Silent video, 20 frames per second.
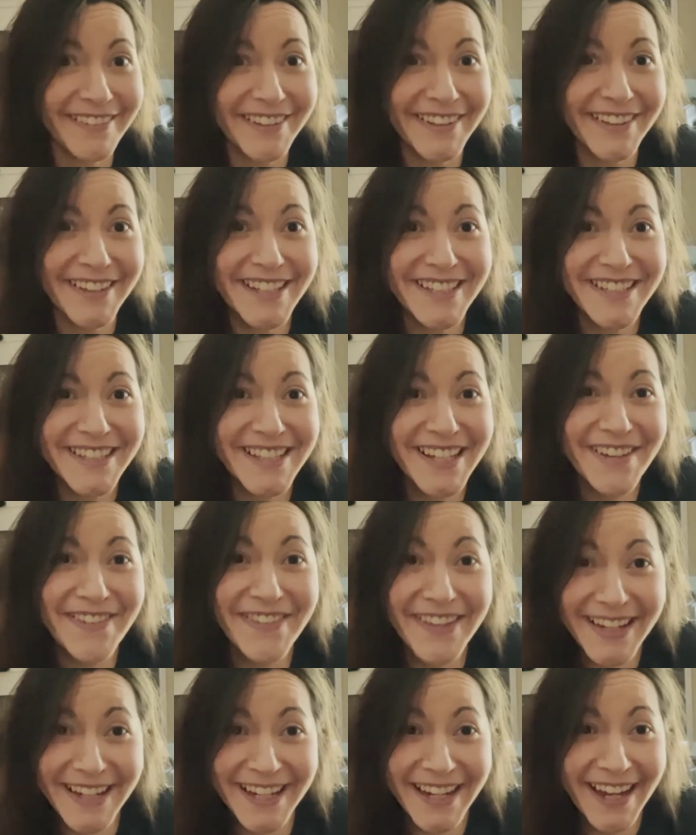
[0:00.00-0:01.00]
The
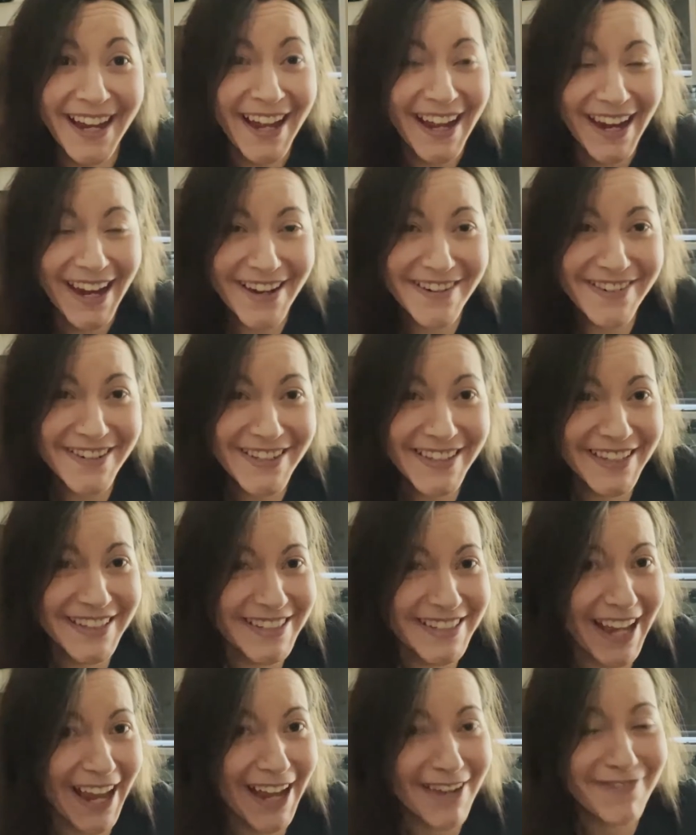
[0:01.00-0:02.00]
TV, everything's
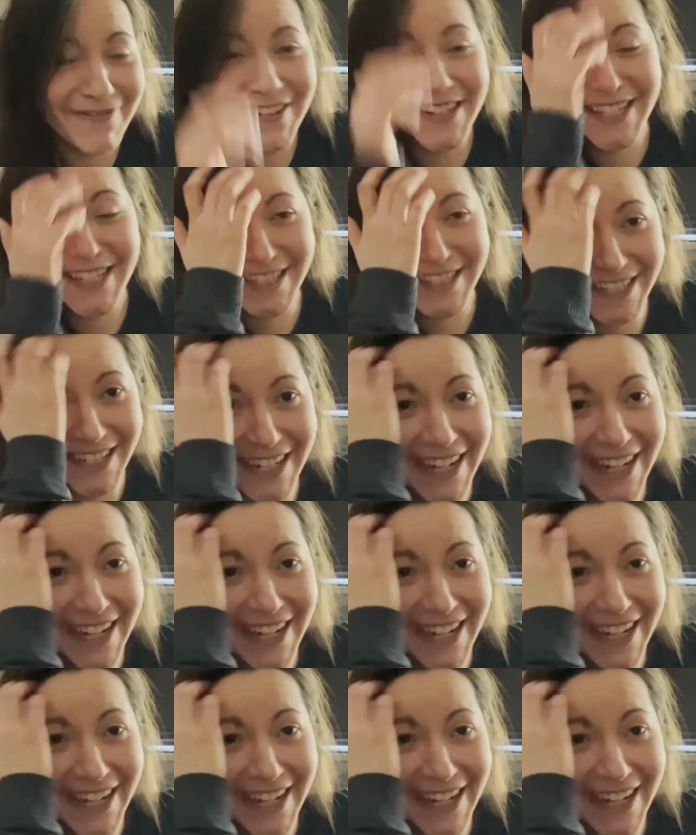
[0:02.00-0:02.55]
happening.